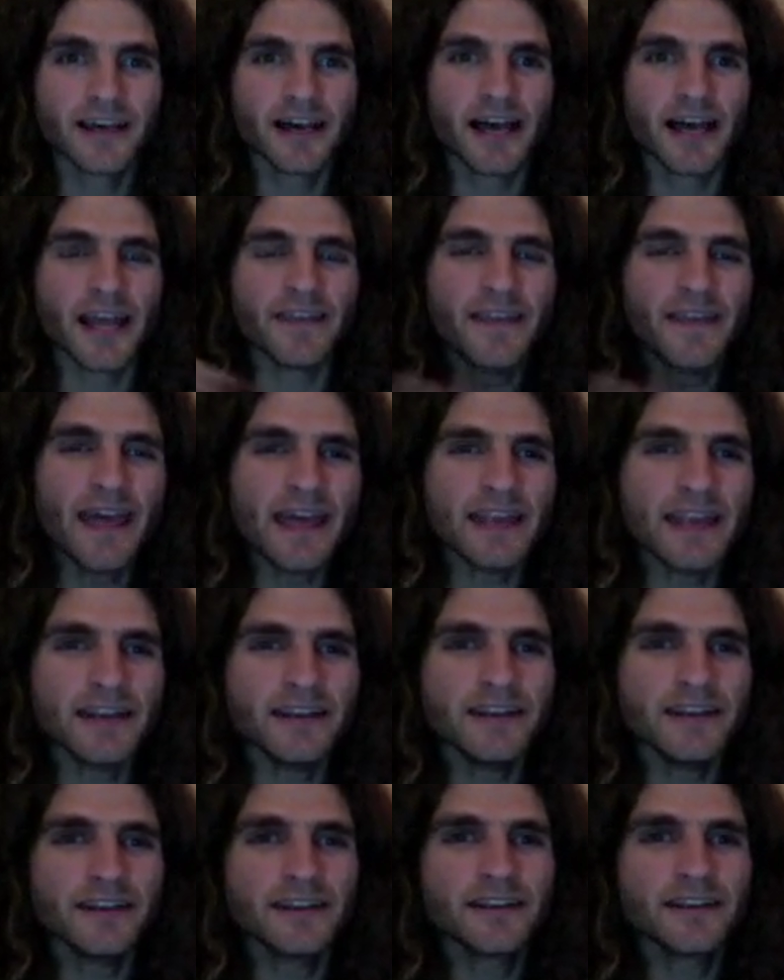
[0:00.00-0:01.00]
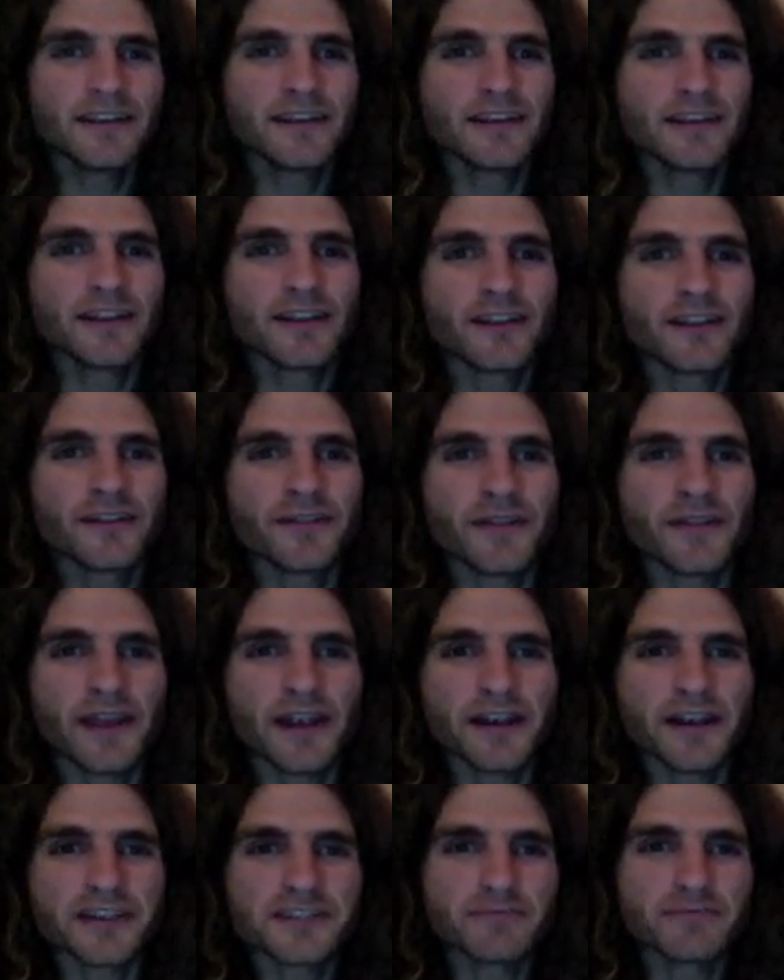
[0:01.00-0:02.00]
And then
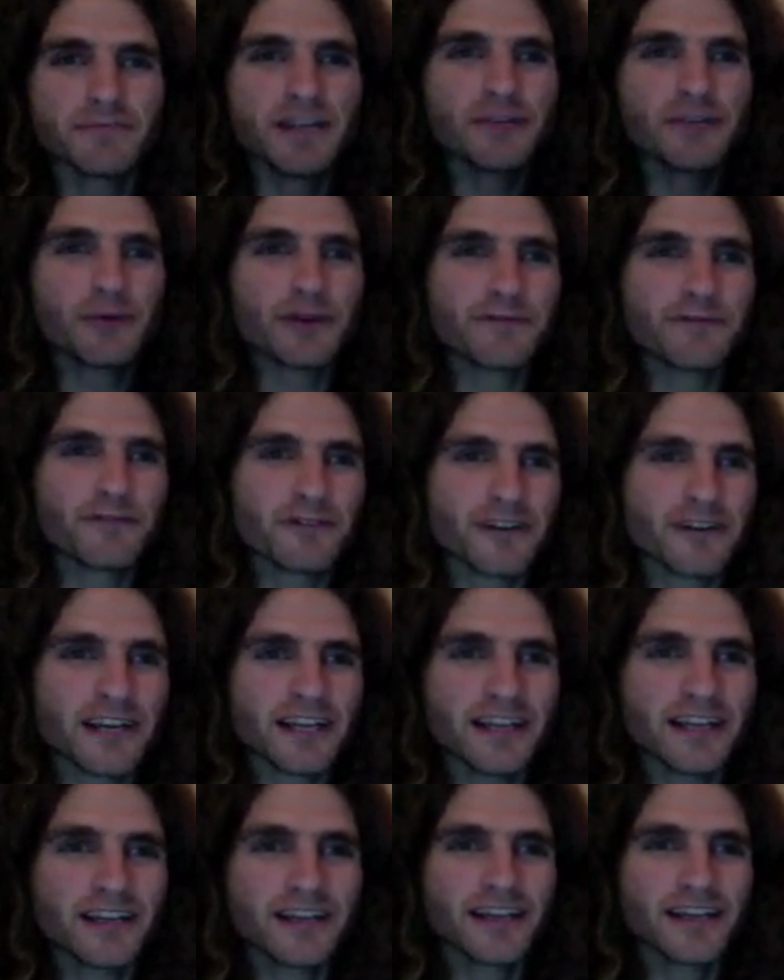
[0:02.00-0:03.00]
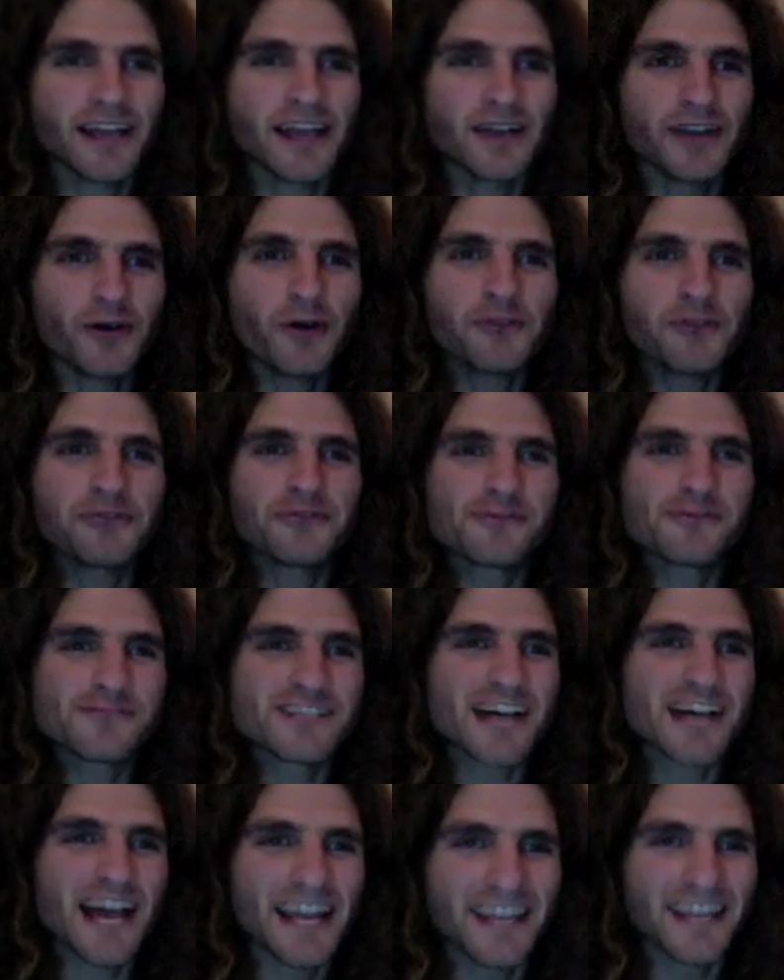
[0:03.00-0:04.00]
there's midwifery and Whole Foods
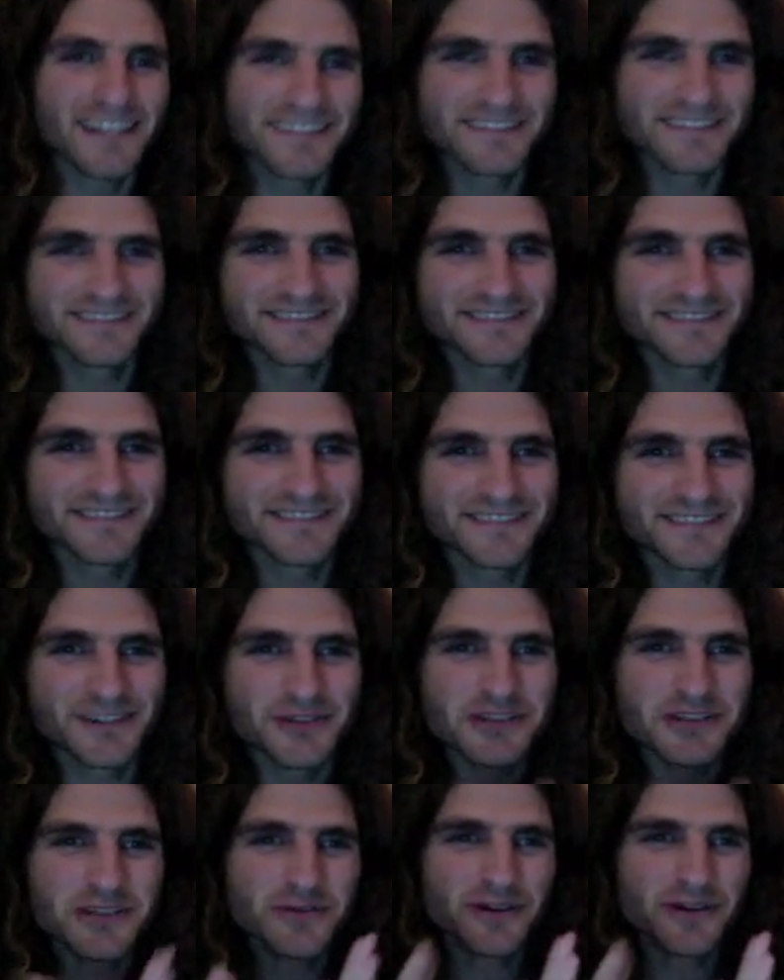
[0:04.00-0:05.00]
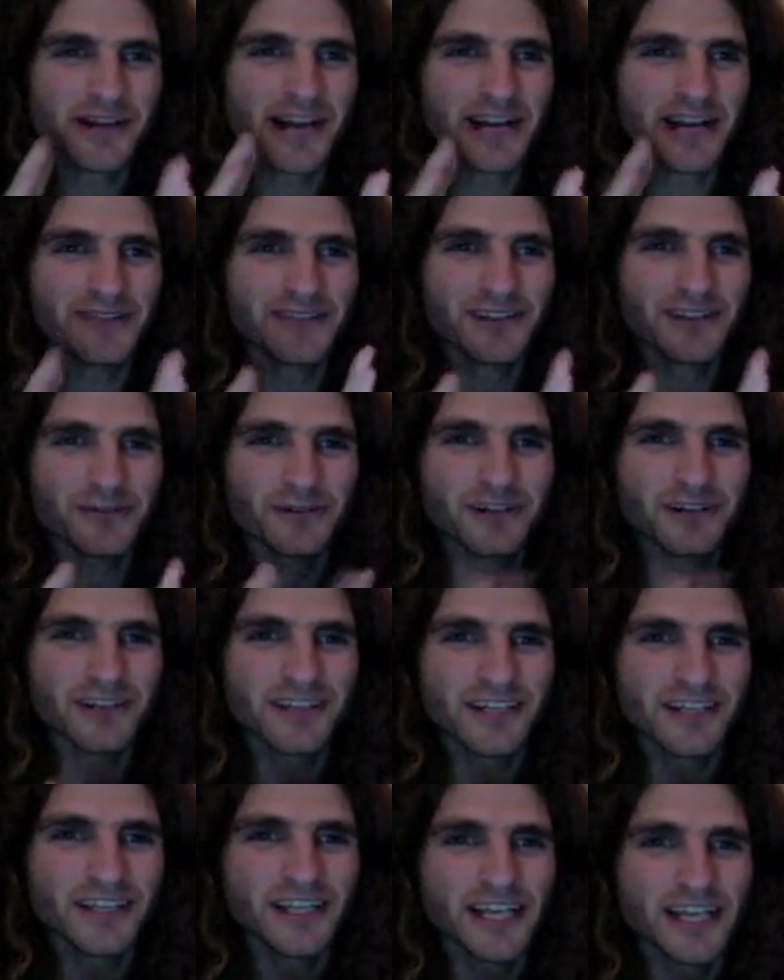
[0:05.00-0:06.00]
diet. Those two are kind of equal.
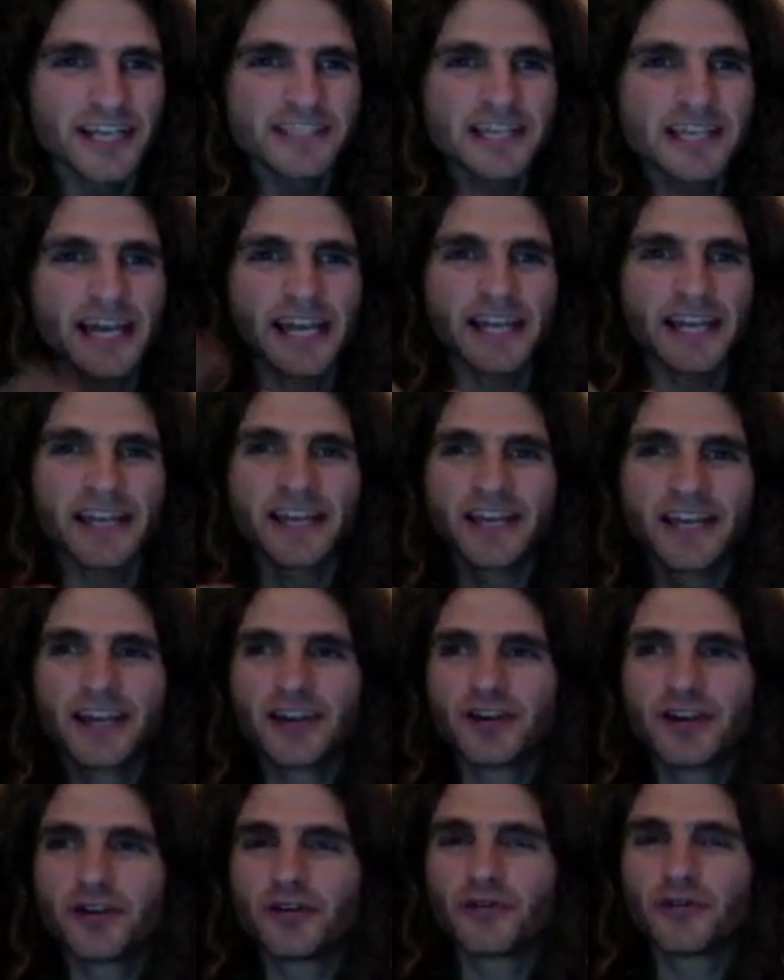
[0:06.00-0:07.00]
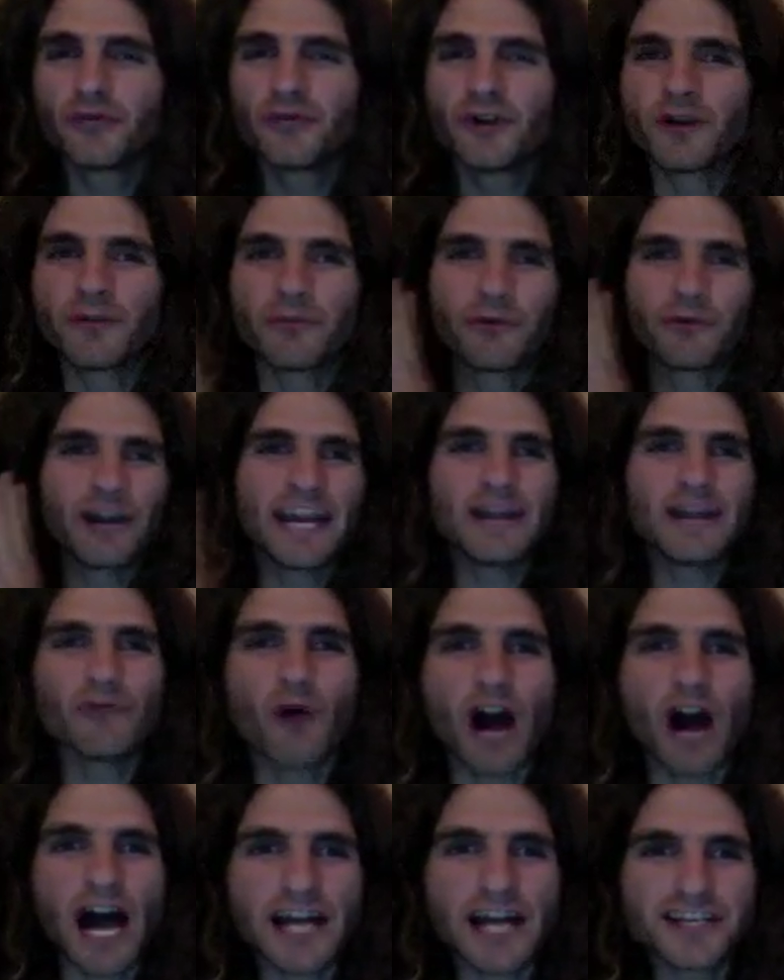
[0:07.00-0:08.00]
It's like we're
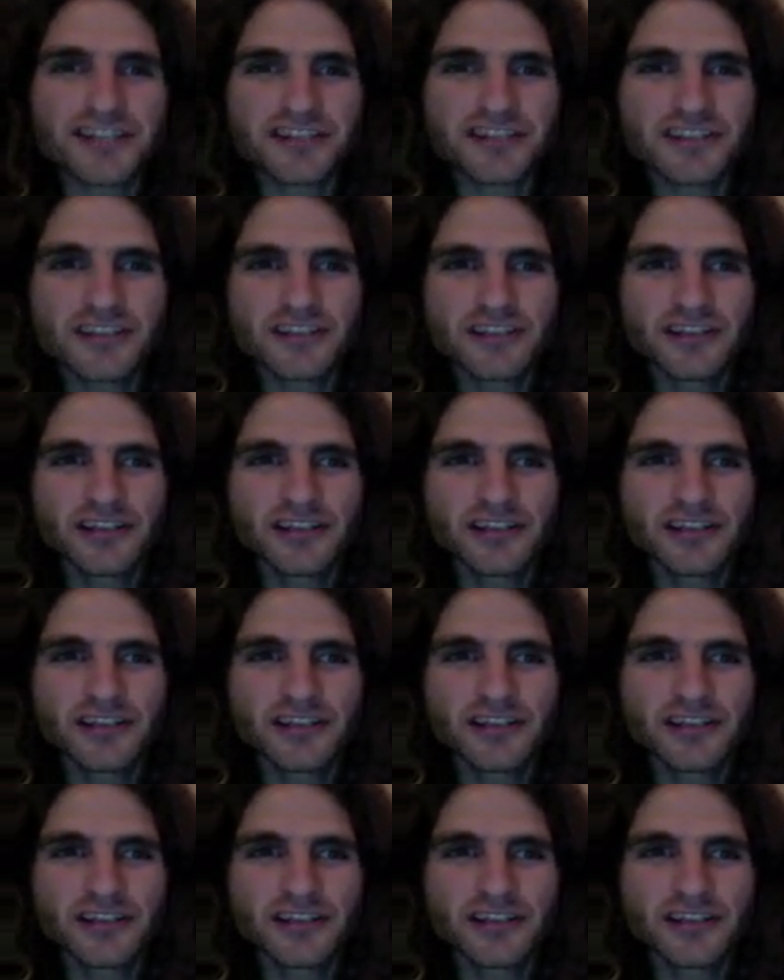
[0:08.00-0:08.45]
brainwashed.